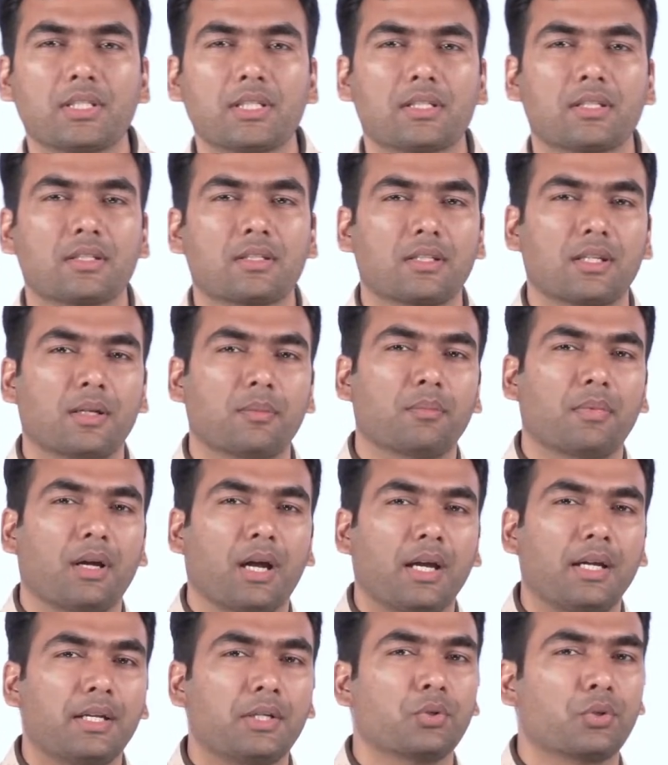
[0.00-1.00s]
system
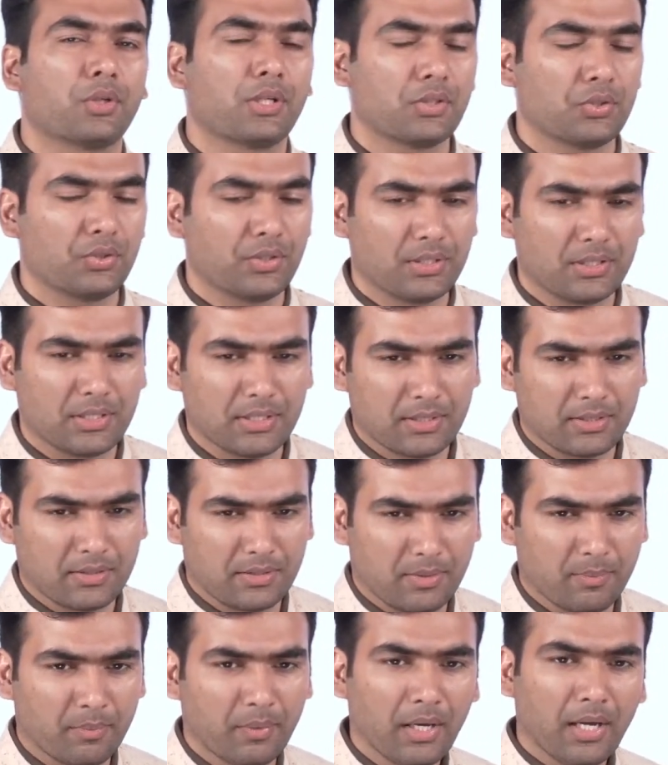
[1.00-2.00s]
and UK judicial
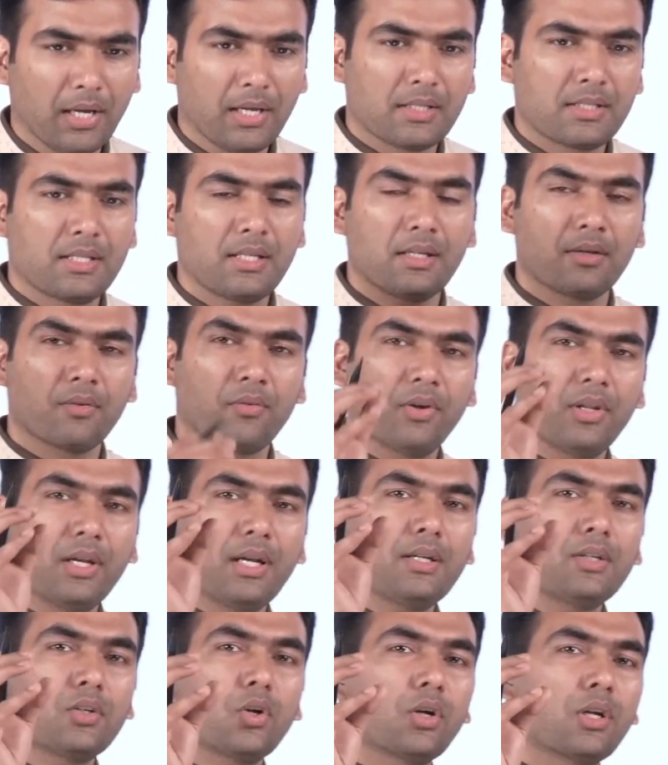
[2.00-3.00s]
system? See, when I
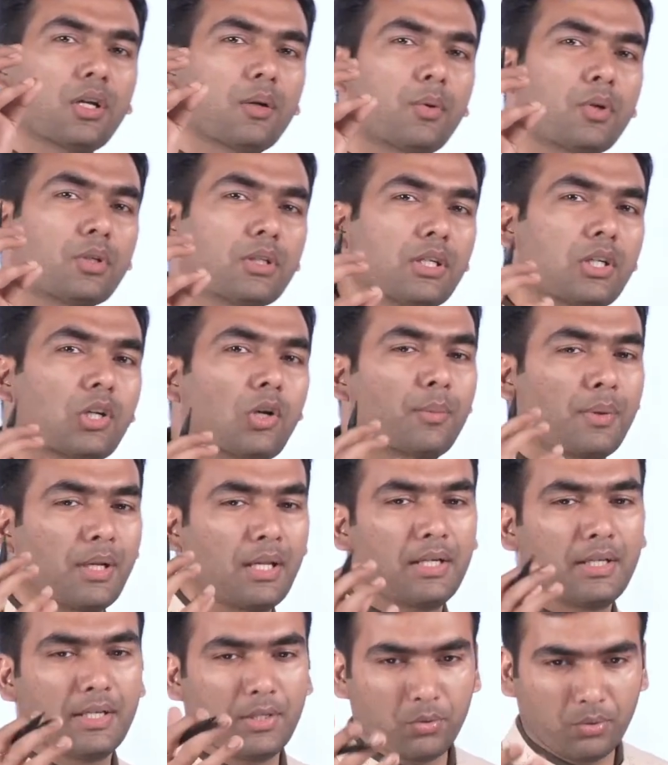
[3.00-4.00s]
talk about the
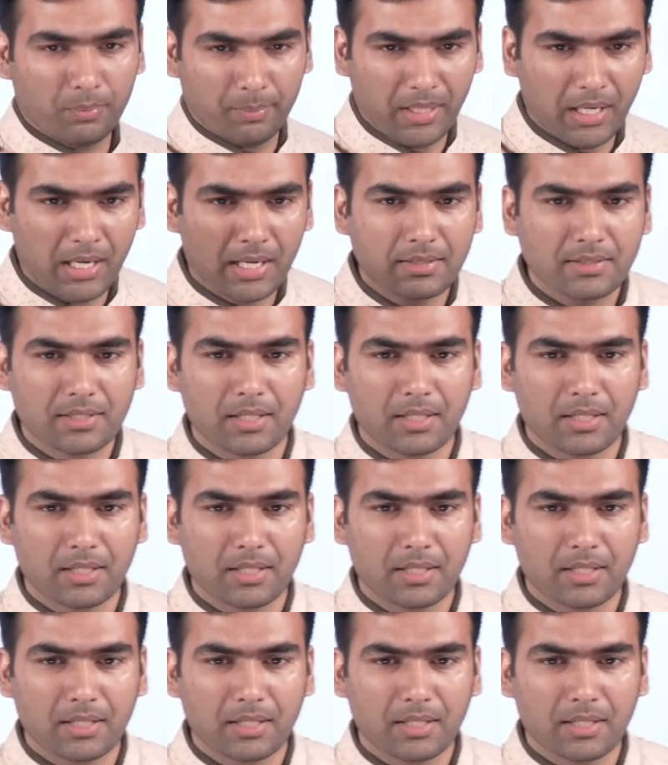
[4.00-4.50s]
commonality, you may answer,